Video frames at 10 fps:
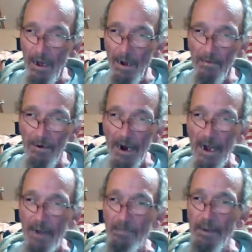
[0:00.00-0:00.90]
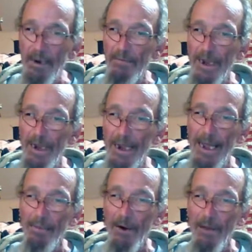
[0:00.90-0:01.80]
Ray FPV, hey
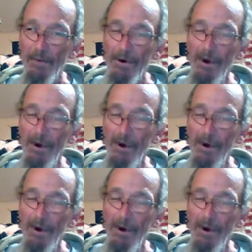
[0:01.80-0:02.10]
brother.